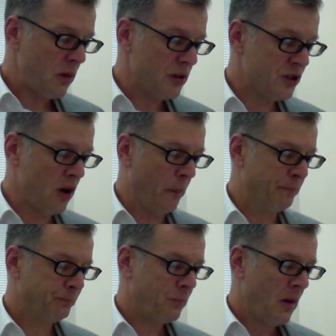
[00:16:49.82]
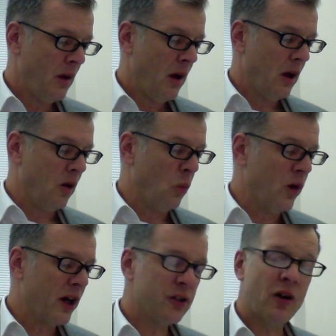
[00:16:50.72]
So,
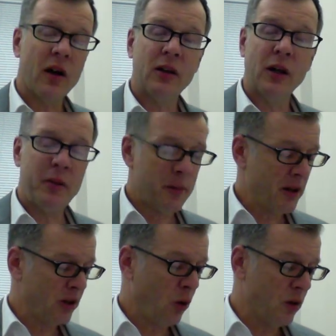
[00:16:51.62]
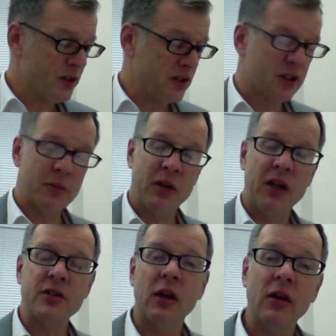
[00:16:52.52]
we're going to talk a little bit about the court system
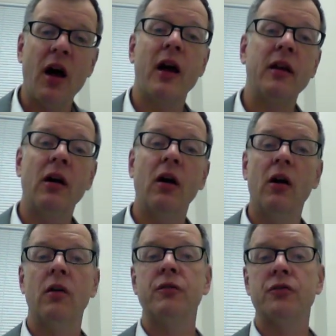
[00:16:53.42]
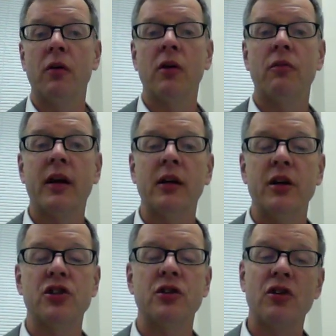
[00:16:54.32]
because a lot of drug
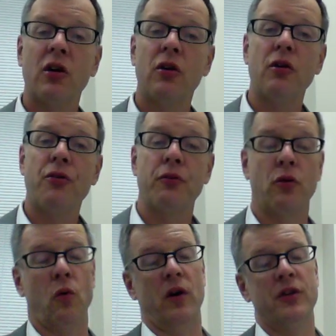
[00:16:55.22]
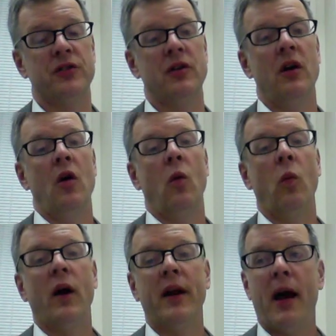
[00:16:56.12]
regulations occur through courts.
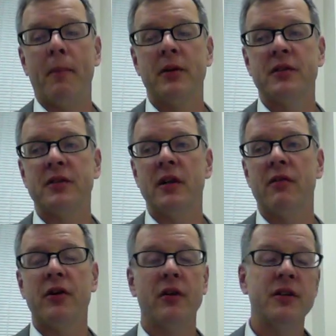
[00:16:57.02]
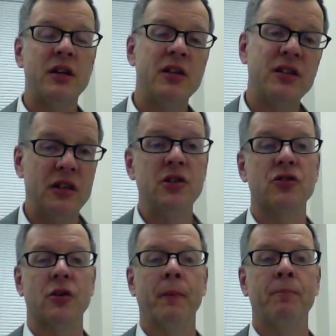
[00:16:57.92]
What happens if there is a
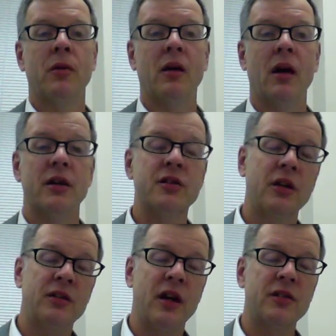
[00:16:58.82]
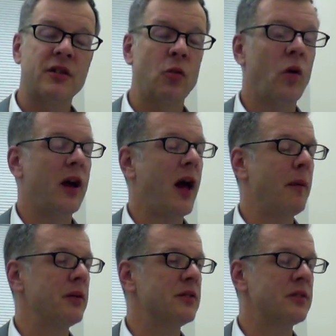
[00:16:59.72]
seizure and it's contested? What
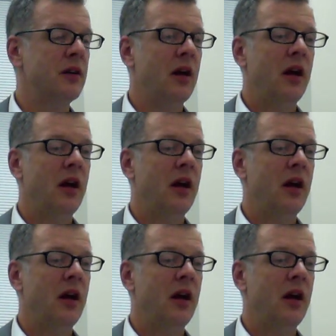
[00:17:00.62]
happens